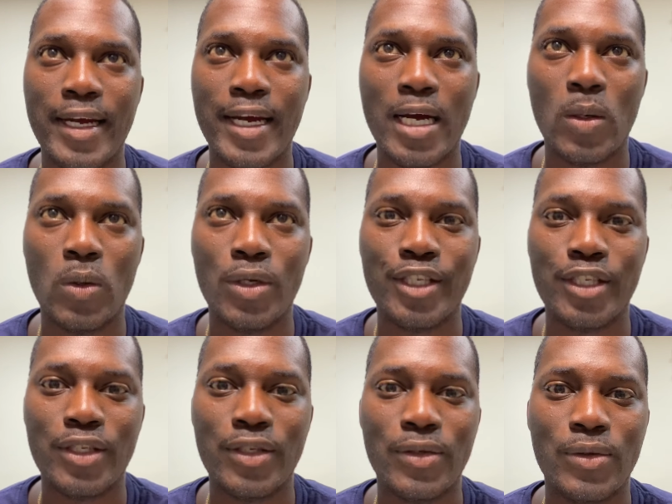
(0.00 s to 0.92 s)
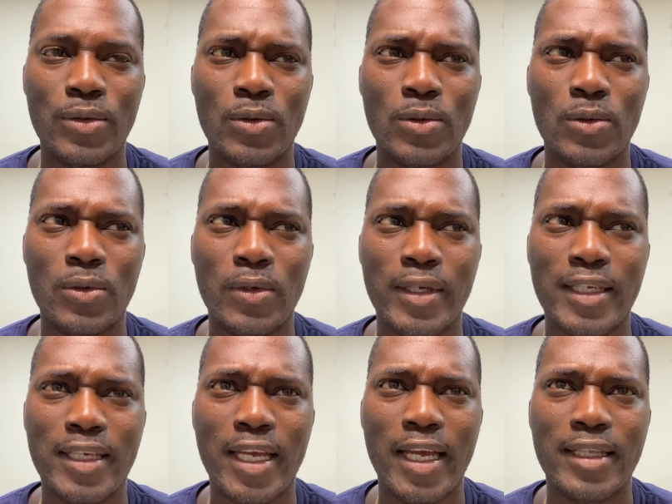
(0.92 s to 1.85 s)
hours to
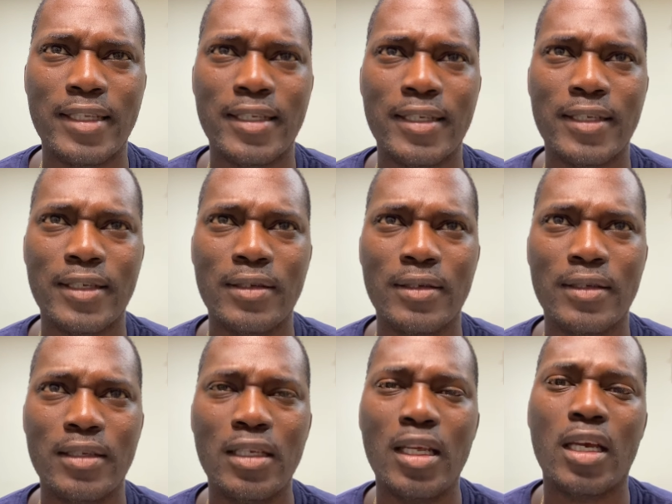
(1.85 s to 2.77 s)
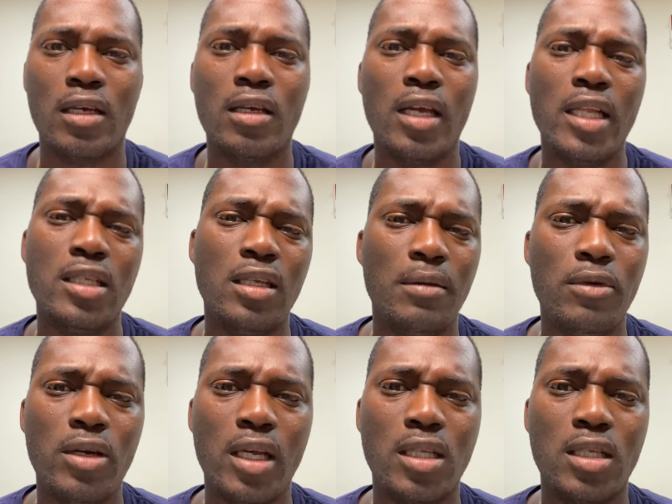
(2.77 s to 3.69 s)
get,
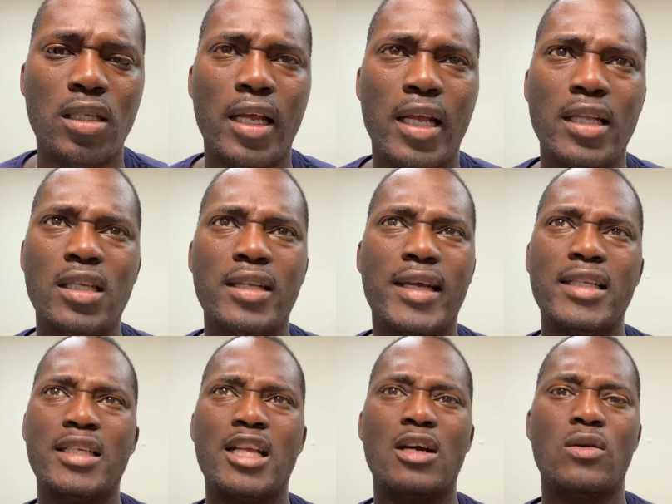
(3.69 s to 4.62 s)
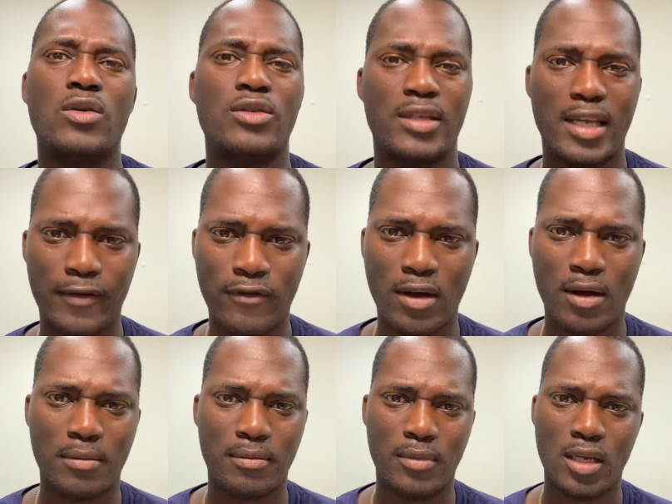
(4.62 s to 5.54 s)
19 hours to get
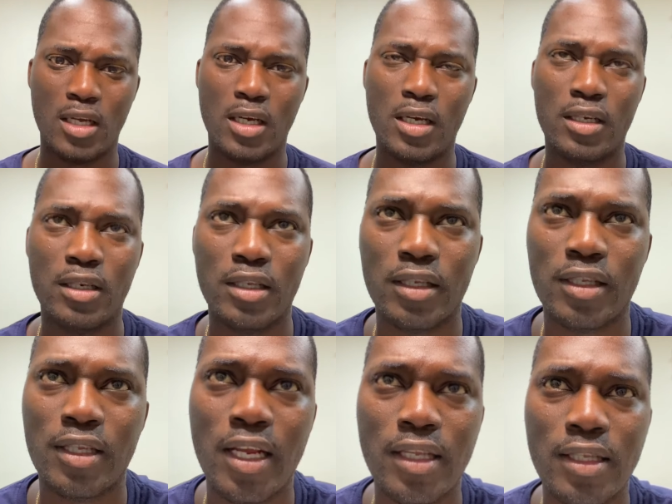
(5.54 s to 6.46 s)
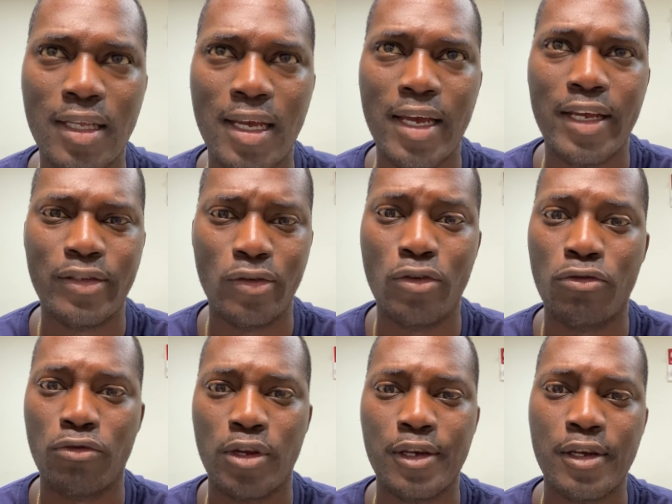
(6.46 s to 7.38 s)
from the stateside to
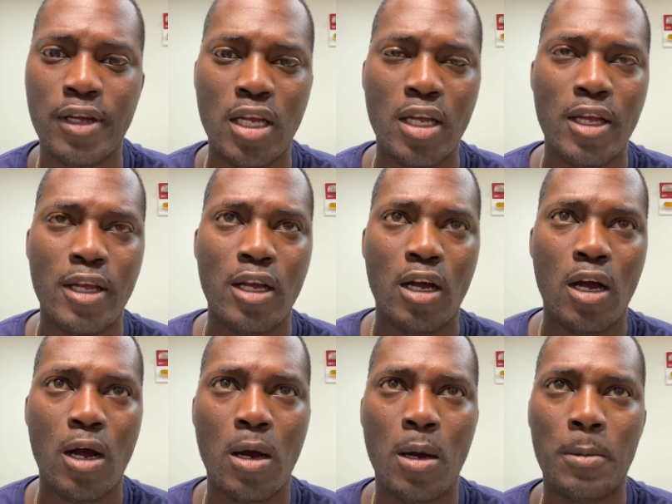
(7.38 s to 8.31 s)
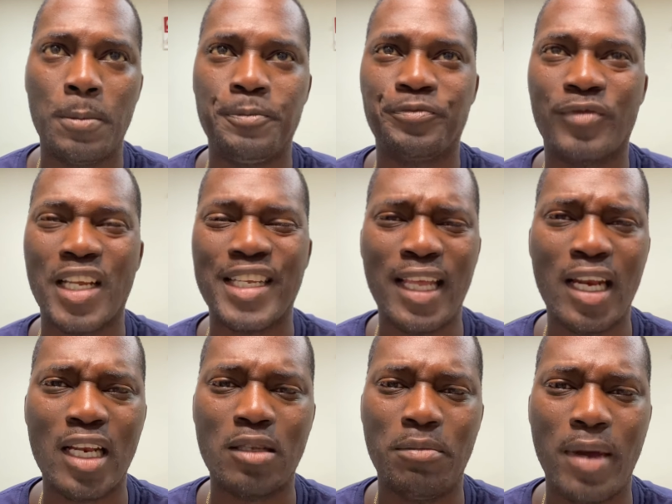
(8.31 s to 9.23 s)
Korea. It's not
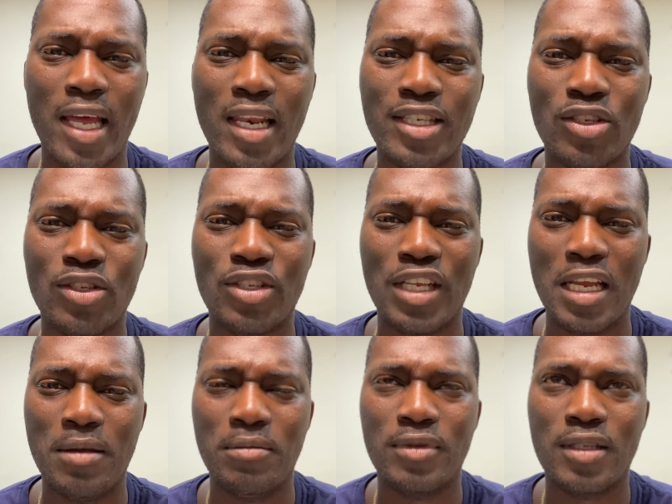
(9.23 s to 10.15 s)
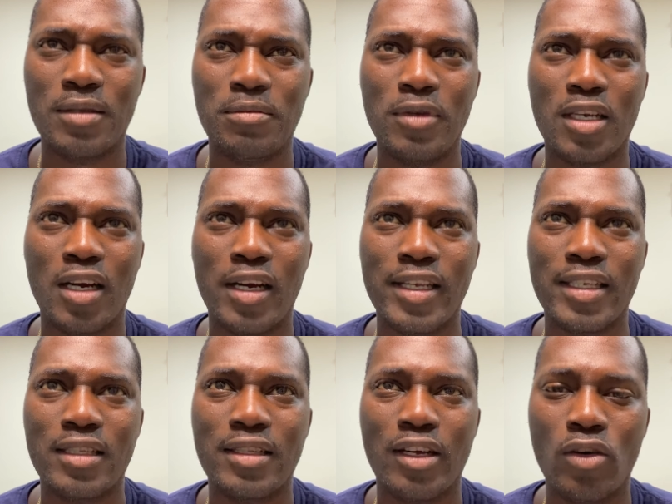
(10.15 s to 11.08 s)
as bad as it seems, because
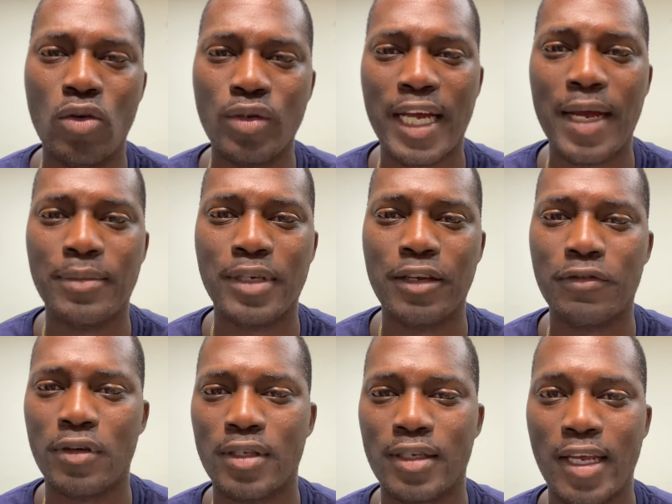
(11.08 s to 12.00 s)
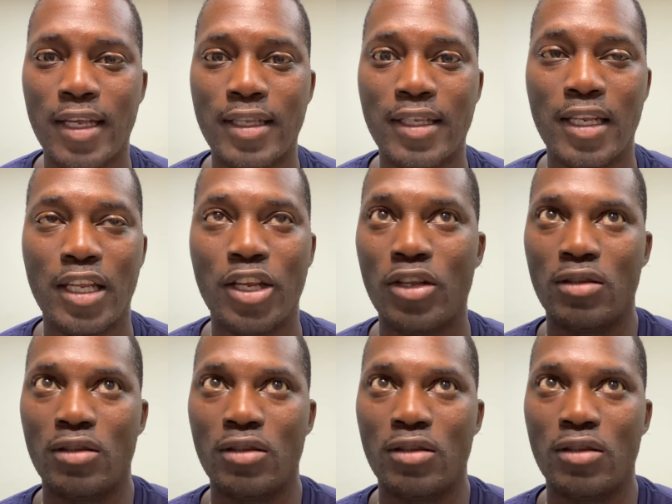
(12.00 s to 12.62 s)
the whole time difference kicks in and